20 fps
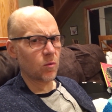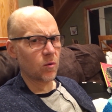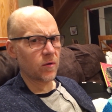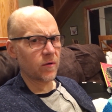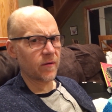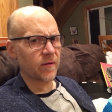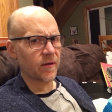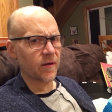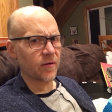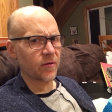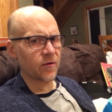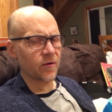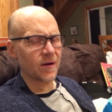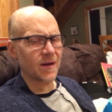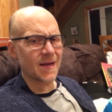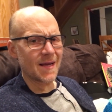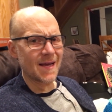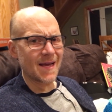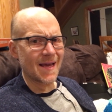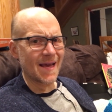one or the other,
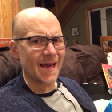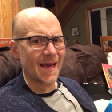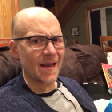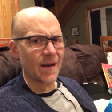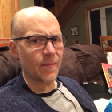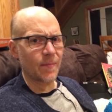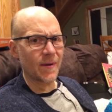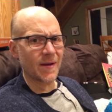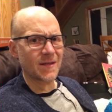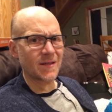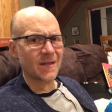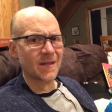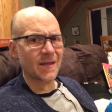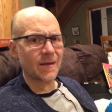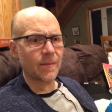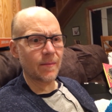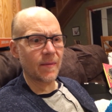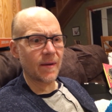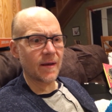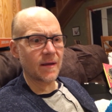and it
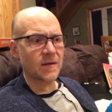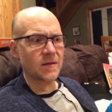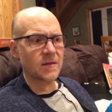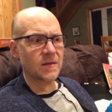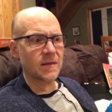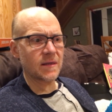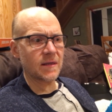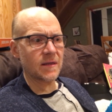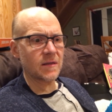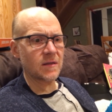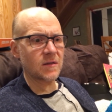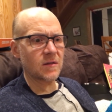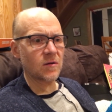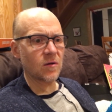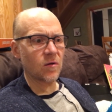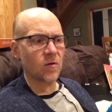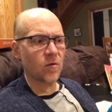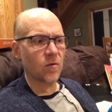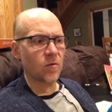basically makes it so